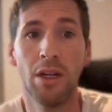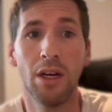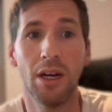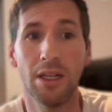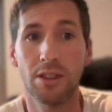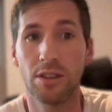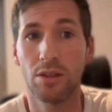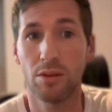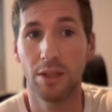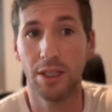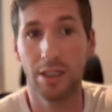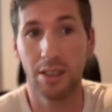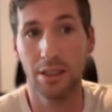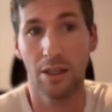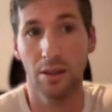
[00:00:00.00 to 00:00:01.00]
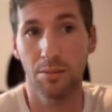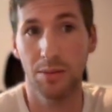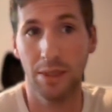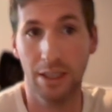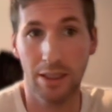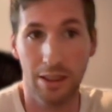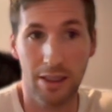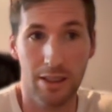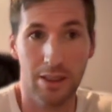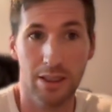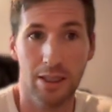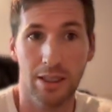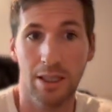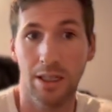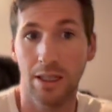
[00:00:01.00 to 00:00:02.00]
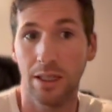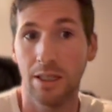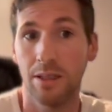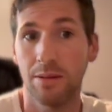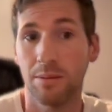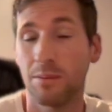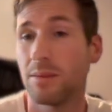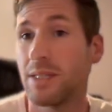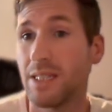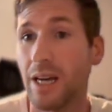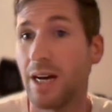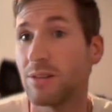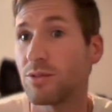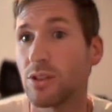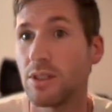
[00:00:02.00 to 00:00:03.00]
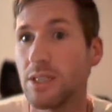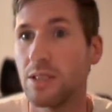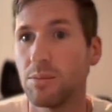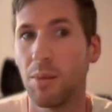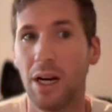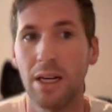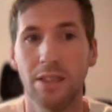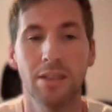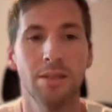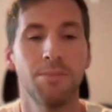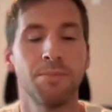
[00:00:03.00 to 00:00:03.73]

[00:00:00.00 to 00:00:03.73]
And so this is updated after each batch.